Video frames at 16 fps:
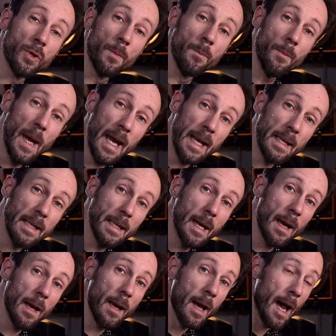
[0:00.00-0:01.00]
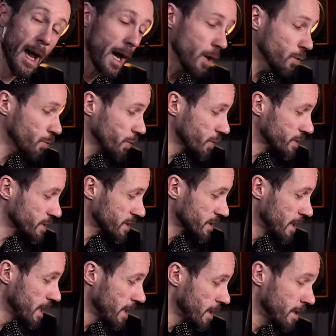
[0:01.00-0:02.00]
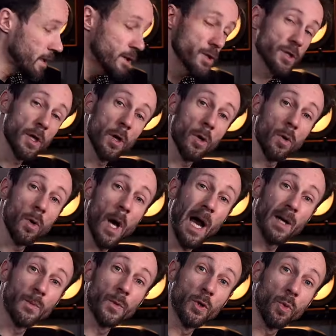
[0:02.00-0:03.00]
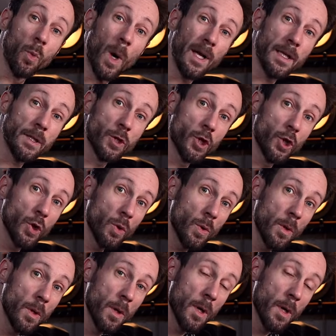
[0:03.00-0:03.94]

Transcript: the main outputs so output 1 and 2.